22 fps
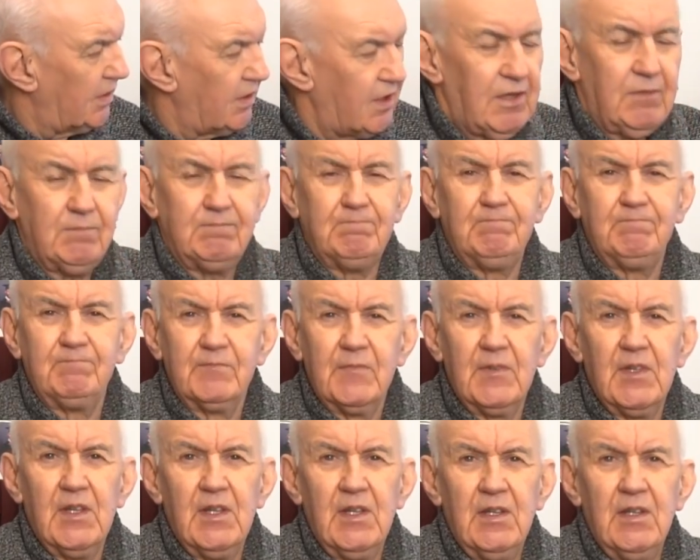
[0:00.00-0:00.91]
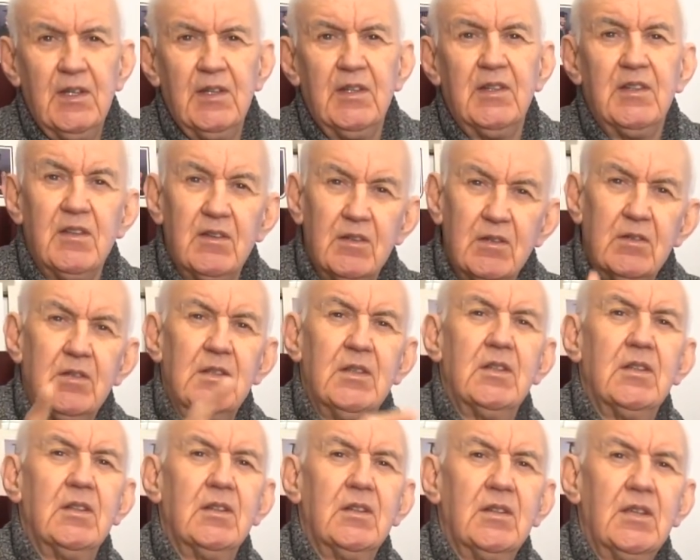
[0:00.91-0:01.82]
yeah,
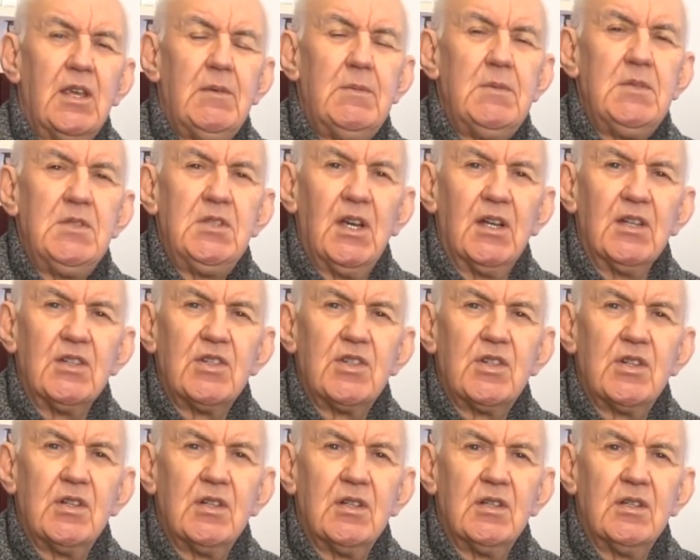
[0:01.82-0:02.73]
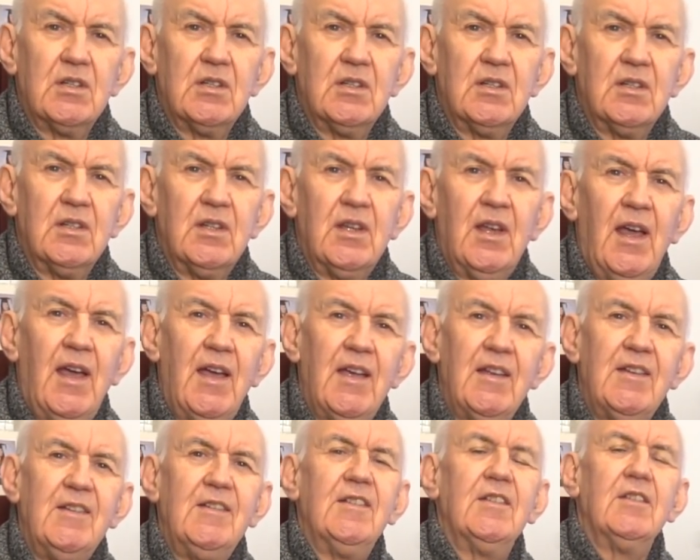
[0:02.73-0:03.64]
keep in touch
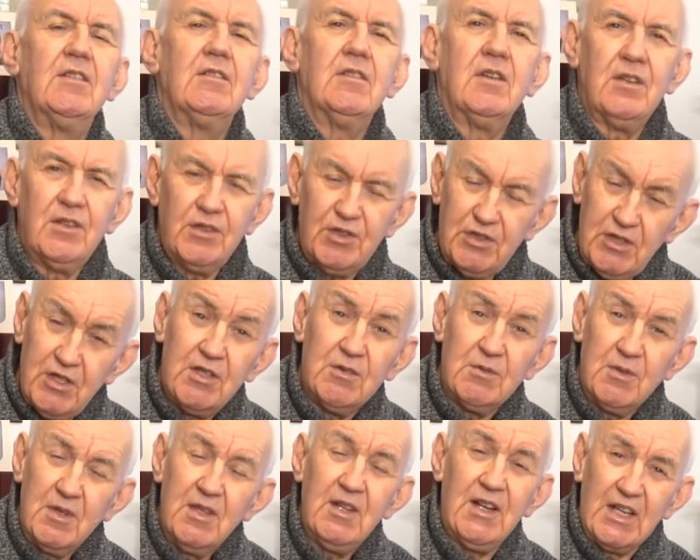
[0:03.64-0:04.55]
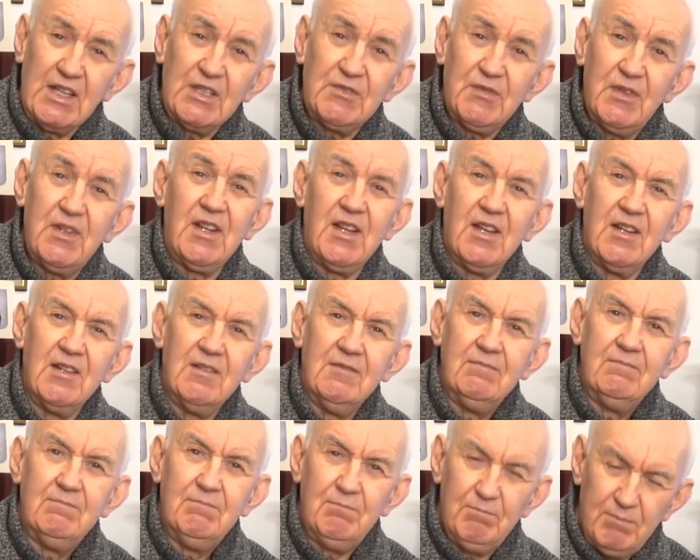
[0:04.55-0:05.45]
and I'll see you in the next video.
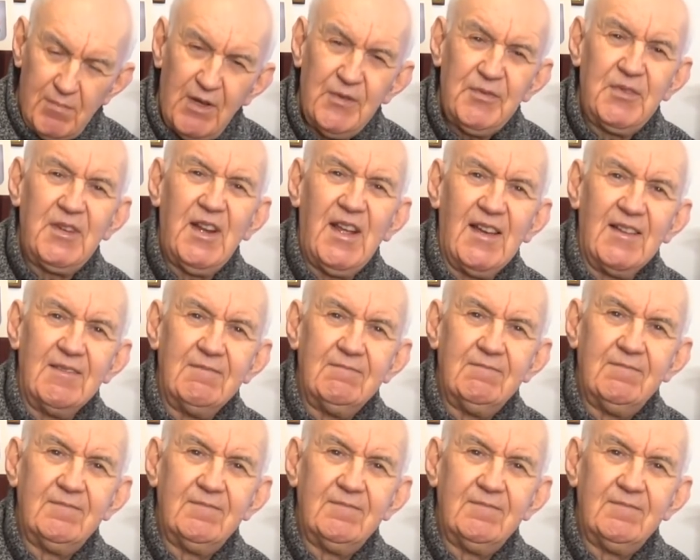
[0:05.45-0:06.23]
Bye for now.